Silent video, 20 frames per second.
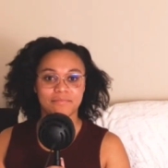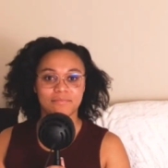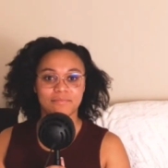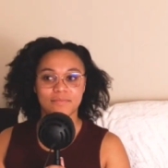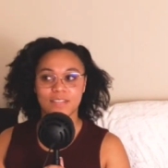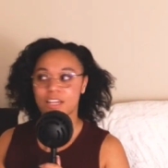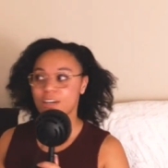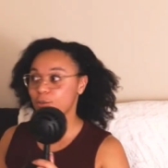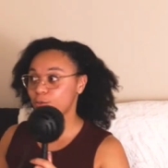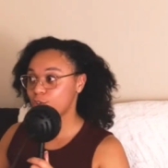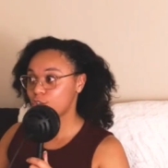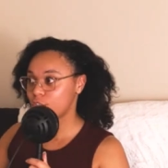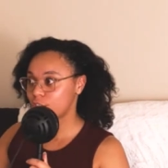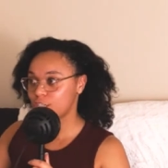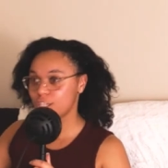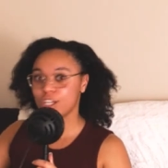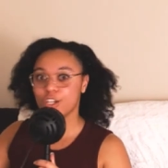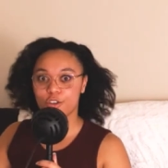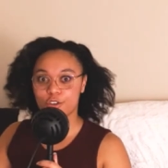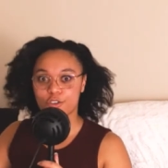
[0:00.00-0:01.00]
And it was just
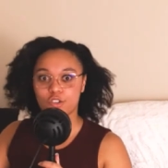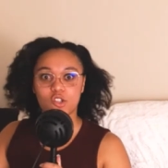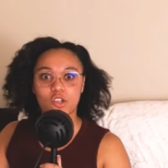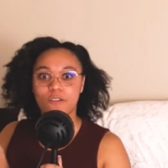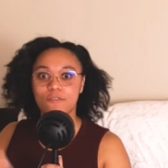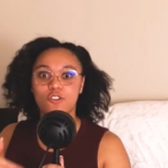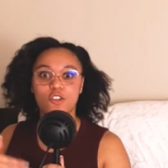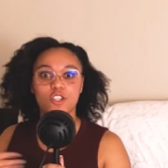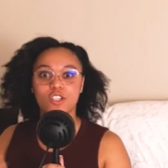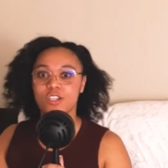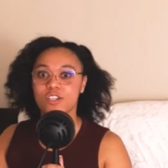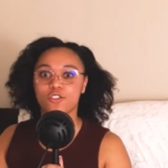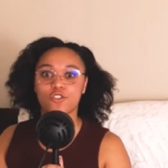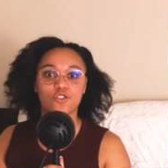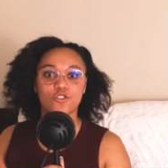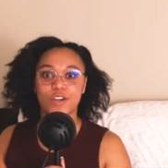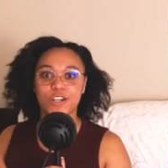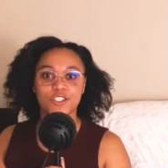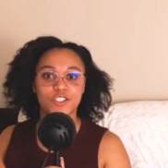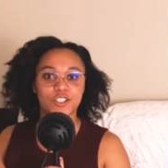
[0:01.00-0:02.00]
years of just
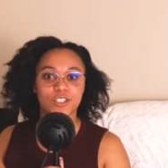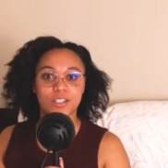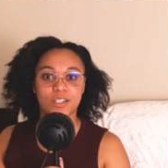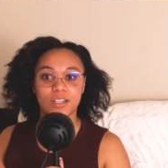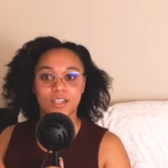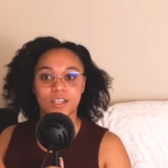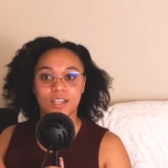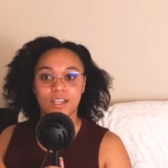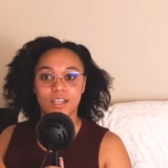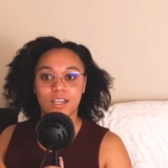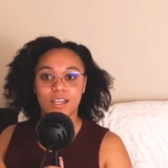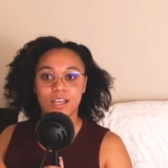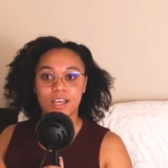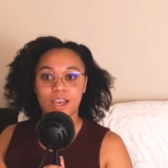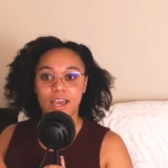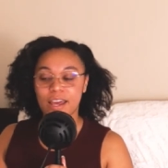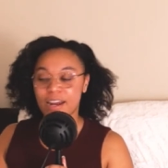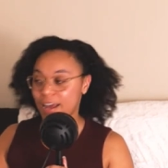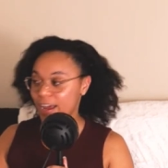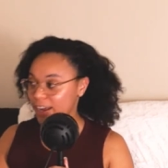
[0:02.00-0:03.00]
construction.
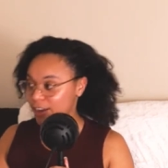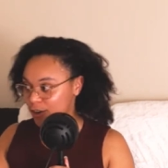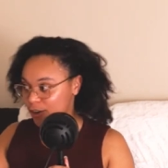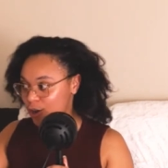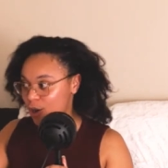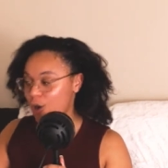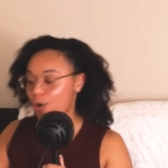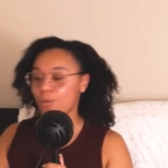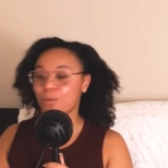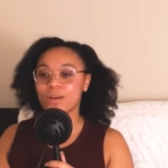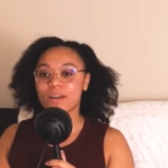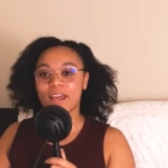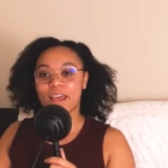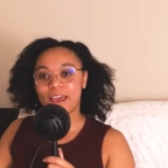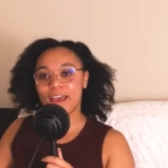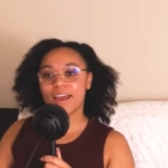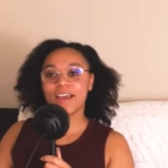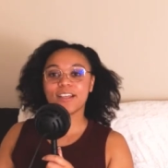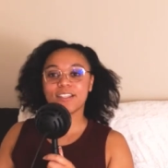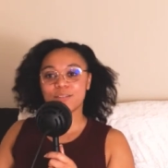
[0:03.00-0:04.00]
And I could go and
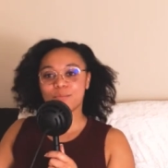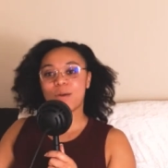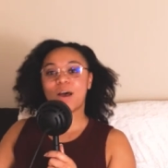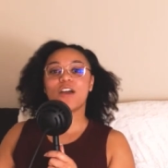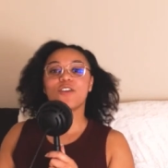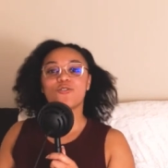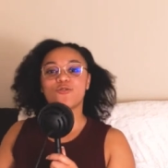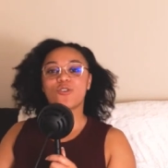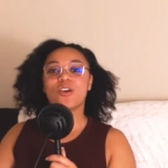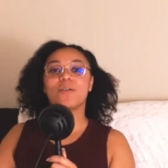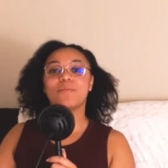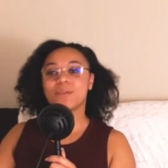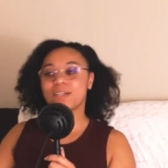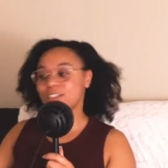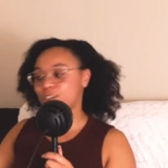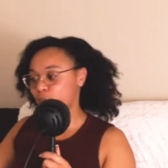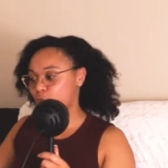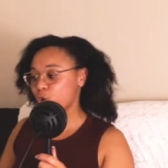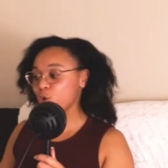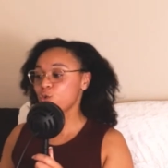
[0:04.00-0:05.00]
ask my grandma
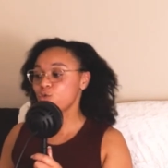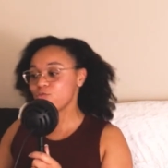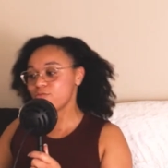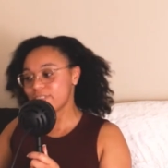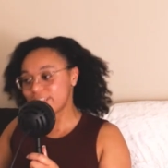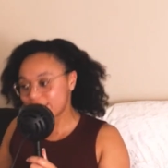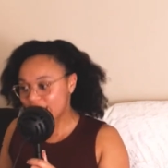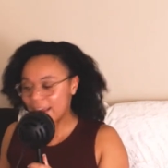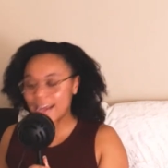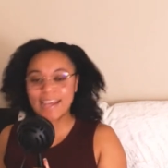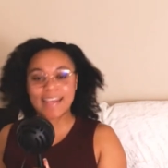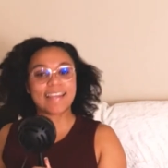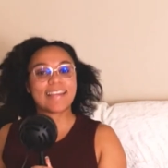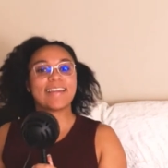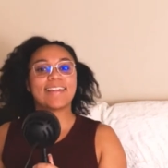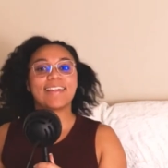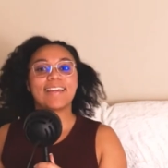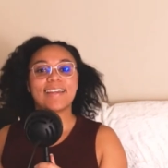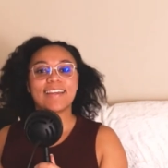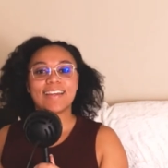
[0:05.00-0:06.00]
today,
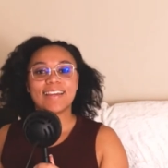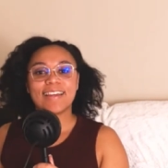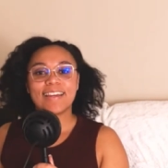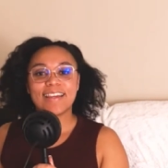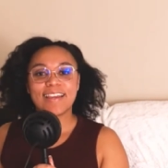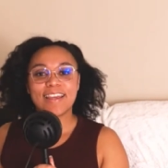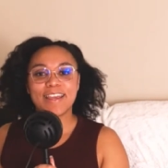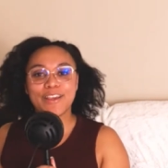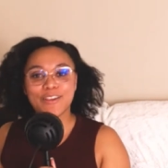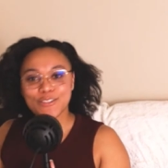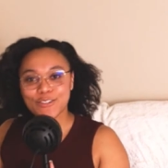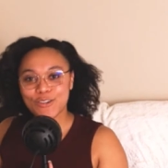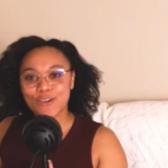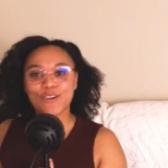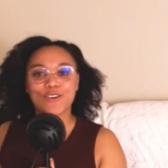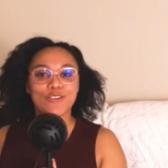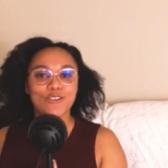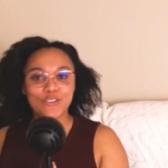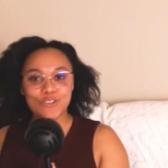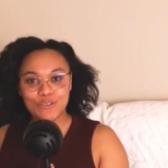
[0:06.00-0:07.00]
is there
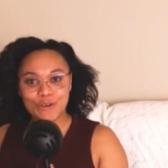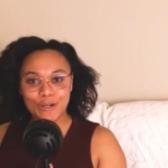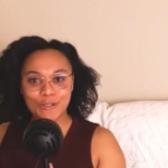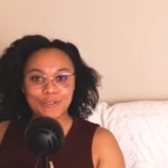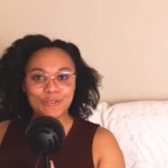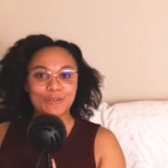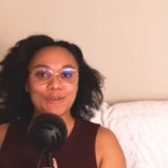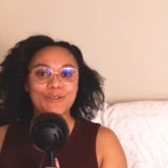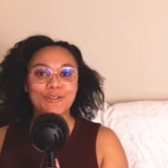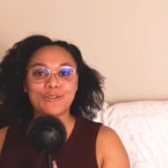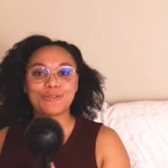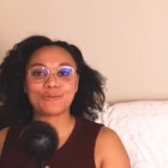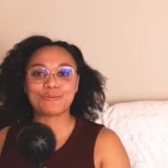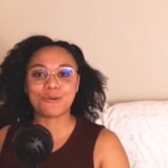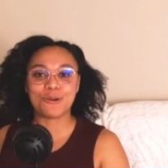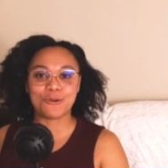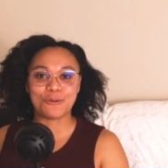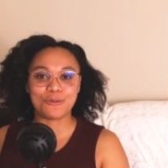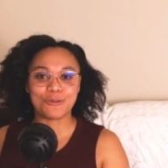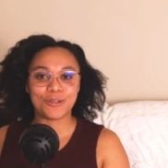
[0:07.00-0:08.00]
construction on this
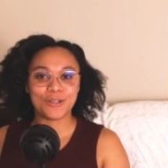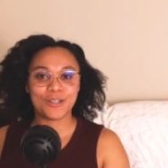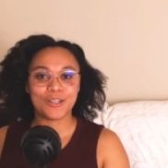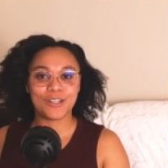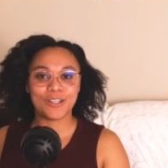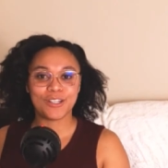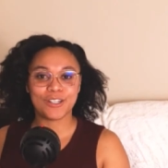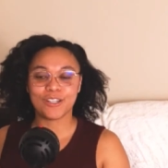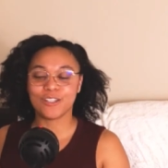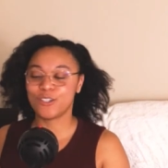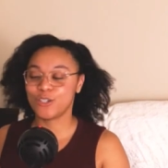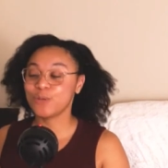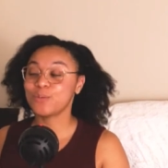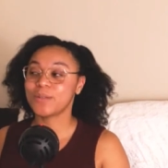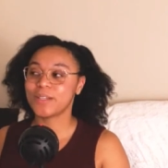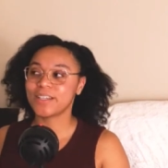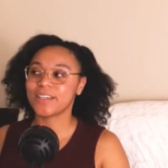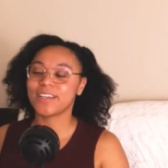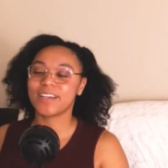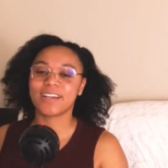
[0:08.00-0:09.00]
road? And she'd be
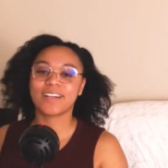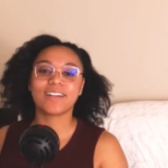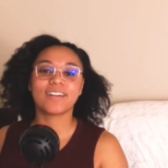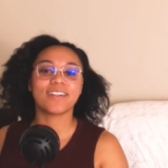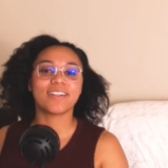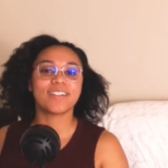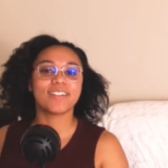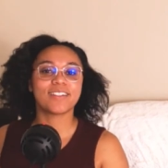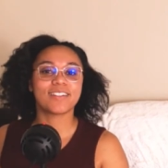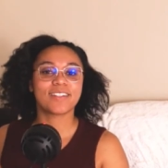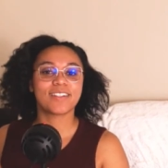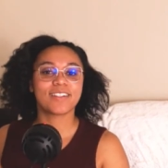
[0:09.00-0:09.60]
like, yeah, it is.